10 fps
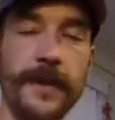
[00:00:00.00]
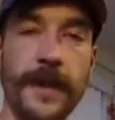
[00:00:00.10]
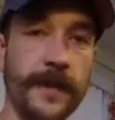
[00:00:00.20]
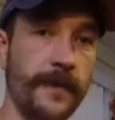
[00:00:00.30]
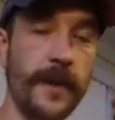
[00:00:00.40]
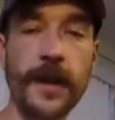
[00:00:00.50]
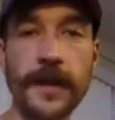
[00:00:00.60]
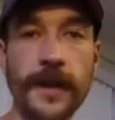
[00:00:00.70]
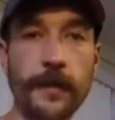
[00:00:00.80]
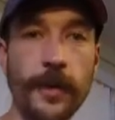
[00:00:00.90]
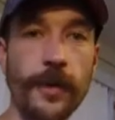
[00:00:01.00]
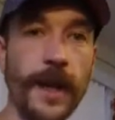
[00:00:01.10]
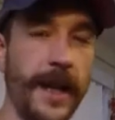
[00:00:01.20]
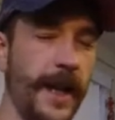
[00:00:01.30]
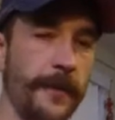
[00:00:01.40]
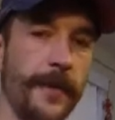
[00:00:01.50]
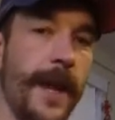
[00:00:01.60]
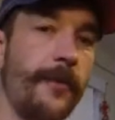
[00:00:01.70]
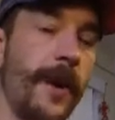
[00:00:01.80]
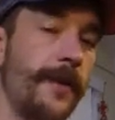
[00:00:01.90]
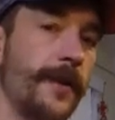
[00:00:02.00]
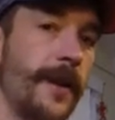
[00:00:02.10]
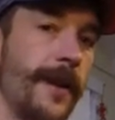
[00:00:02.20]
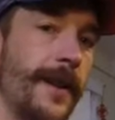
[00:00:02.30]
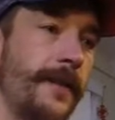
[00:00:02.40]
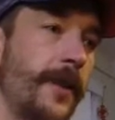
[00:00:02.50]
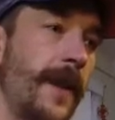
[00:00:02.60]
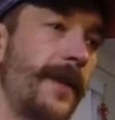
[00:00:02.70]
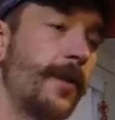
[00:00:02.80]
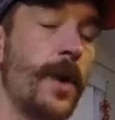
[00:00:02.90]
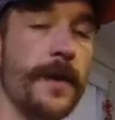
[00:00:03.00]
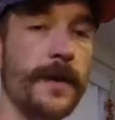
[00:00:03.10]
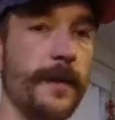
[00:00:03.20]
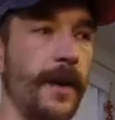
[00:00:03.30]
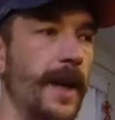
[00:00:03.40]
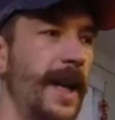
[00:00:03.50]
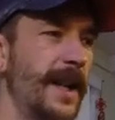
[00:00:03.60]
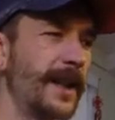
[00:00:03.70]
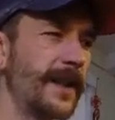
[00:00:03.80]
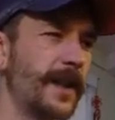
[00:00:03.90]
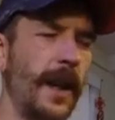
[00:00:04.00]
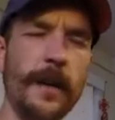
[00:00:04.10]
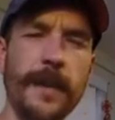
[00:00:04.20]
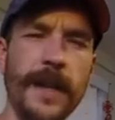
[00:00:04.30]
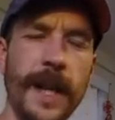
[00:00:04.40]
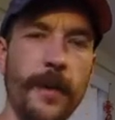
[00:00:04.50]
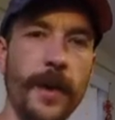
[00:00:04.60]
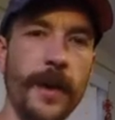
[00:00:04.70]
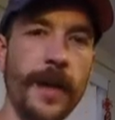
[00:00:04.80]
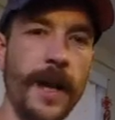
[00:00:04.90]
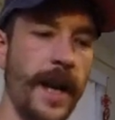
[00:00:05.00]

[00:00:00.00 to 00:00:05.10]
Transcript: This is very simple, and it comes with that reference card that if you have any questions about, does this card beat that one,